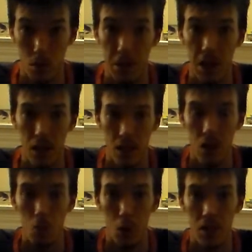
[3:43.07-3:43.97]
was because
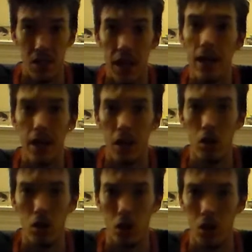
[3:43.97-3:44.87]
it was that
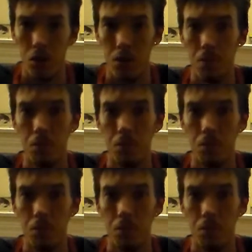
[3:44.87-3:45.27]
character.